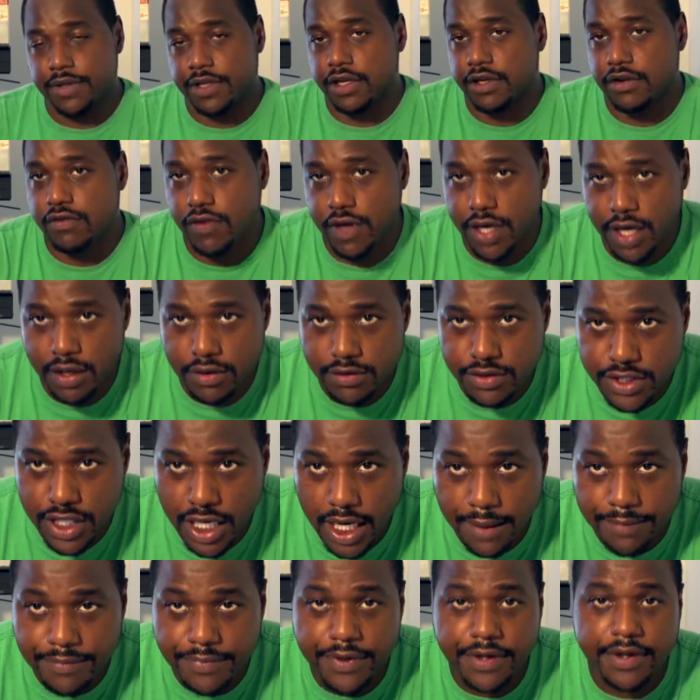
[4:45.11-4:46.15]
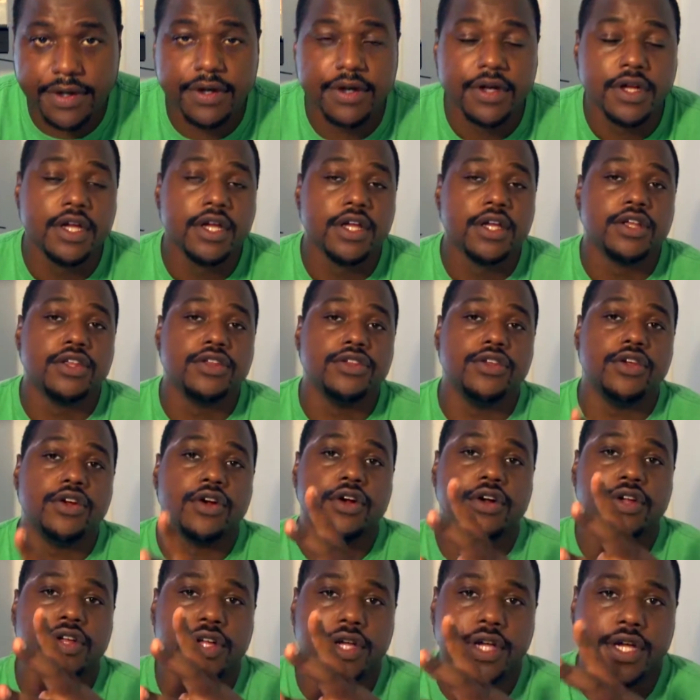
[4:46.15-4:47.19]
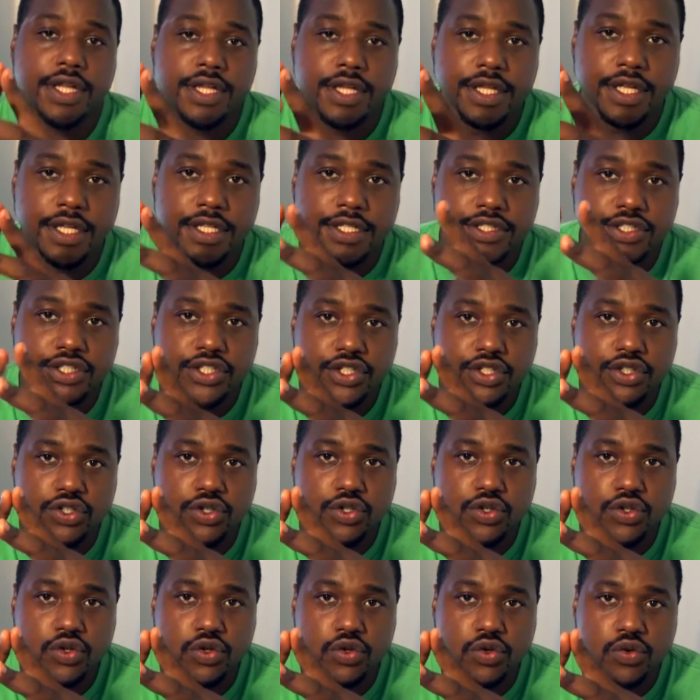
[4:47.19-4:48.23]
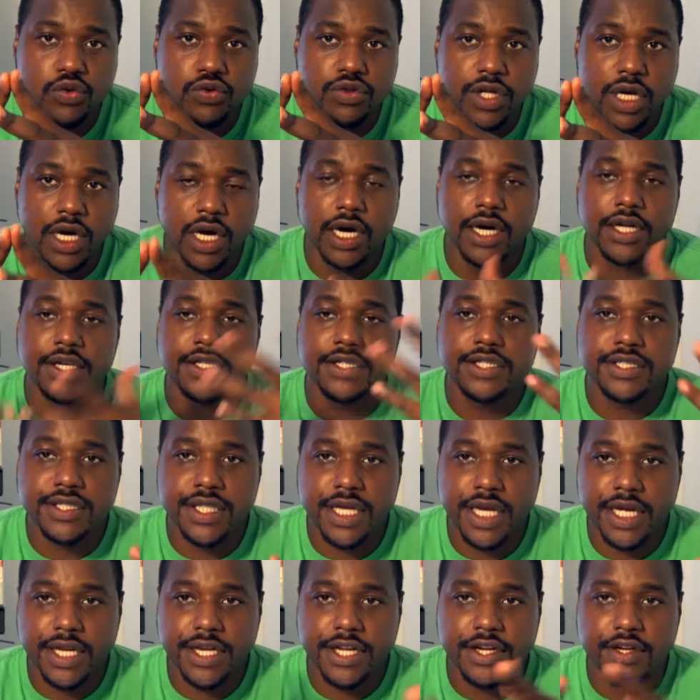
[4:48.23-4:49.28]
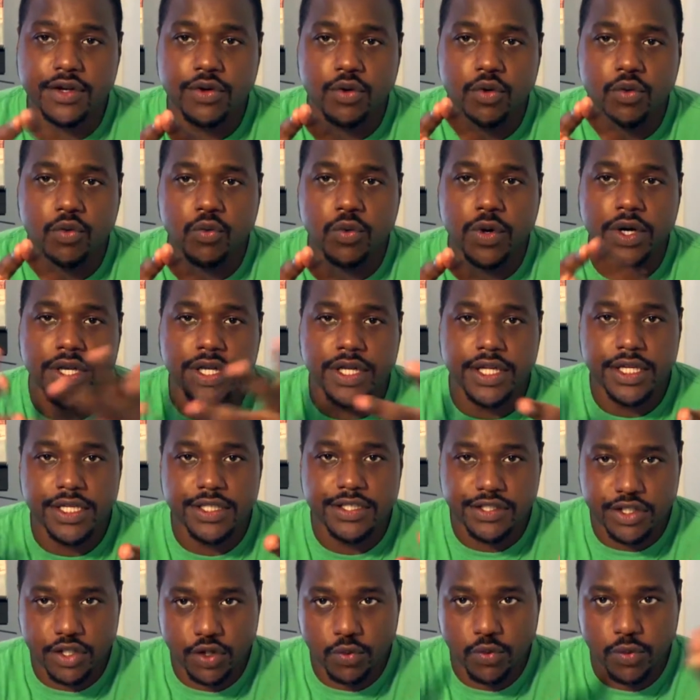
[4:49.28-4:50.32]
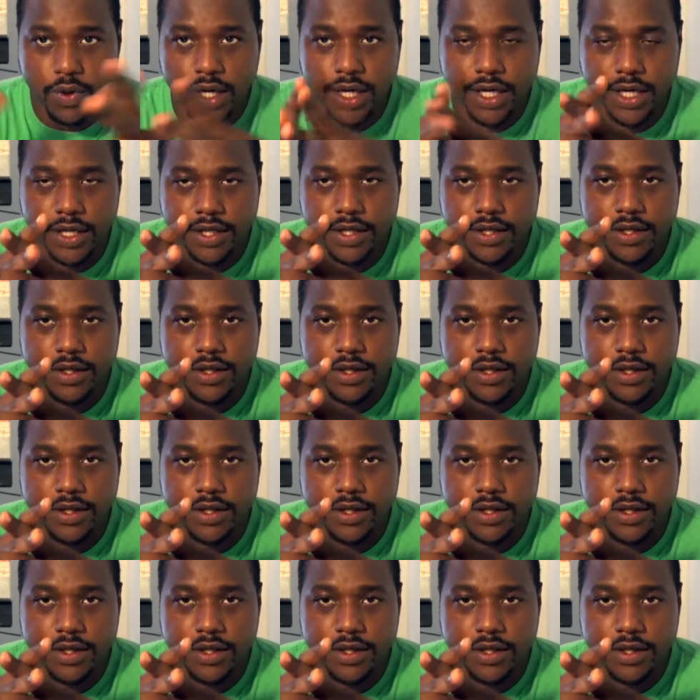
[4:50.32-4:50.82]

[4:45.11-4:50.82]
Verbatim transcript: The ground chapter, you're getting into the understanding what is the way.